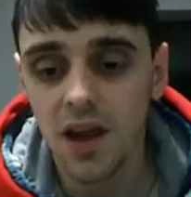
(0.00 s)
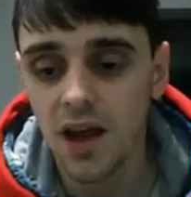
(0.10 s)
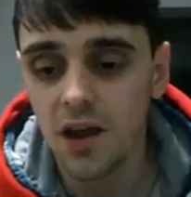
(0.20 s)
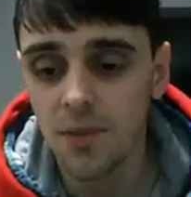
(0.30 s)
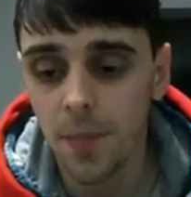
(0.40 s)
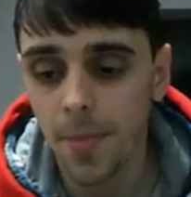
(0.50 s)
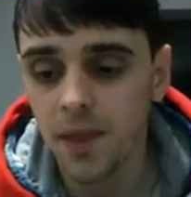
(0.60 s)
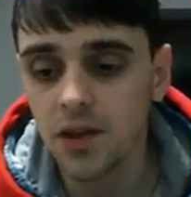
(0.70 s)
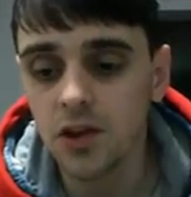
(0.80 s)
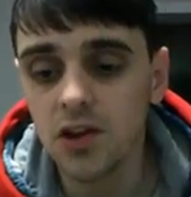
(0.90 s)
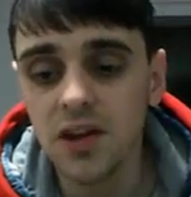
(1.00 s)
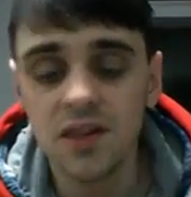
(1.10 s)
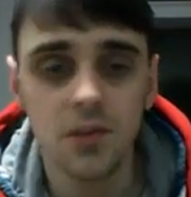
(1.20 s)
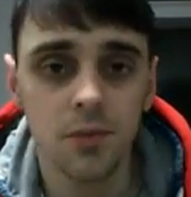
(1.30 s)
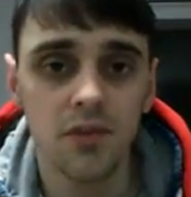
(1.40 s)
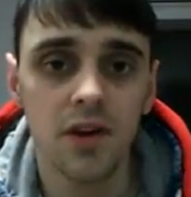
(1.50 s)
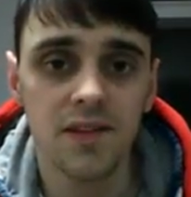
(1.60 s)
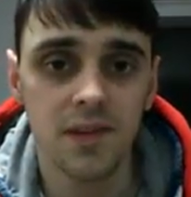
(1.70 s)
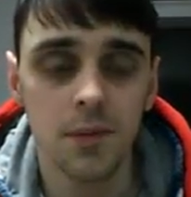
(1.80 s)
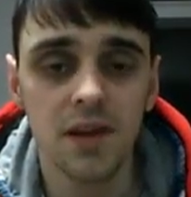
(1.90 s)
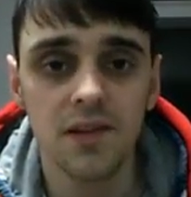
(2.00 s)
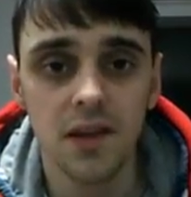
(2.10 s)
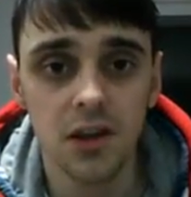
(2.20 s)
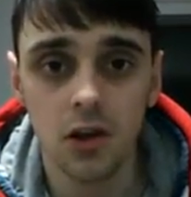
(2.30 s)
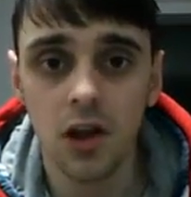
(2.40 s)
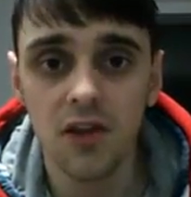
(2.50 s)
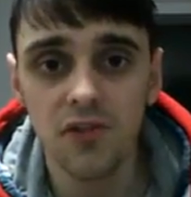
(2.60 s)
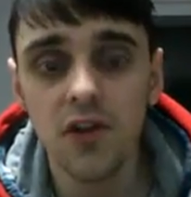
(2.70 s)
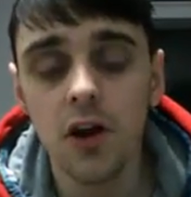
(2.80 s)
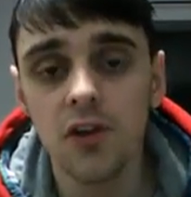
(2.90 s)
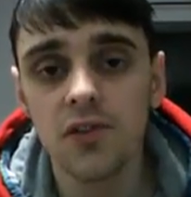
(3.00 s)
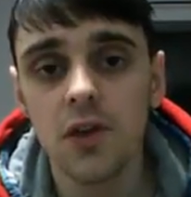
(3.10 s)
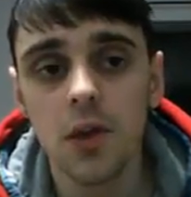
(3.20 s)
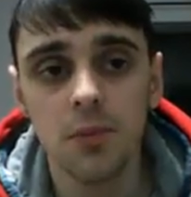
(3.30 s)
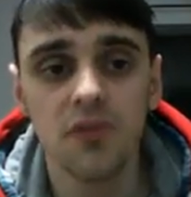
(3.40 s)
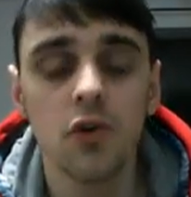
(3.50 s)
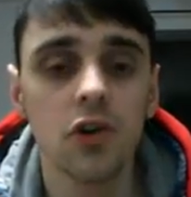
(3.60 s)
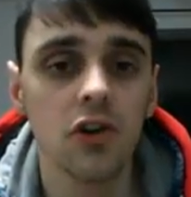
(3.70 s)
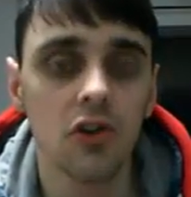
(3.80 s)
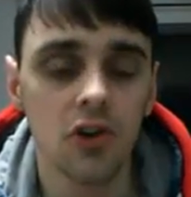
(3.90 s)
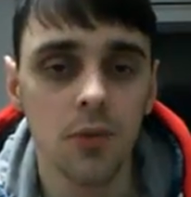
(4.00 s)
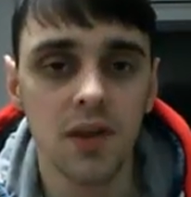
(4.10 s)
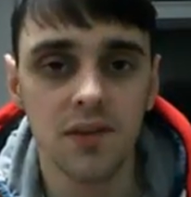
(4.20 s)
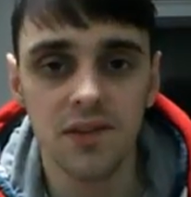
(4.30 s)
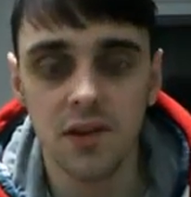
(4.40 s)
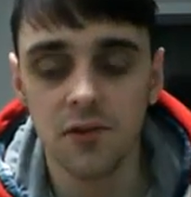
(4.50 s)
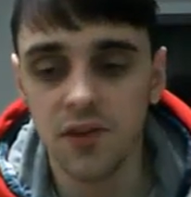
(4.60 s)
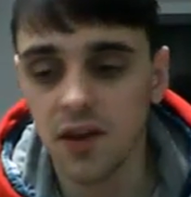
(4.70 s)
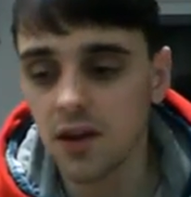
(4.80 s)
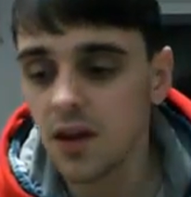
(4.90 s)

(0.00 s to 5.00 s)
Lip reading: You know, you need to provide stability in your life first before you can commit to something